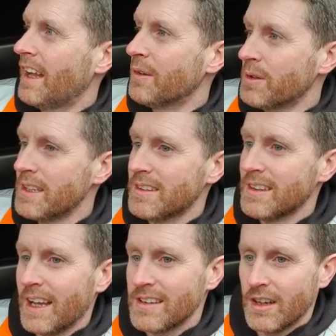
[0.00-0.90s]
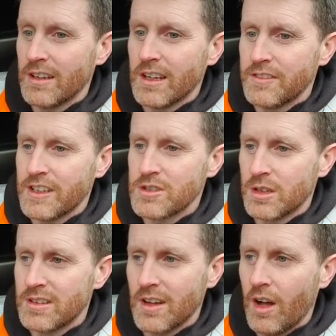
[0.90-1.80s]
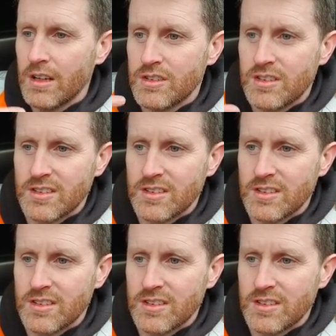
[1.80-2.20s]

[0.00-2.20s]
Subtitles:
And the reason that it's on a knife edge is because it's all just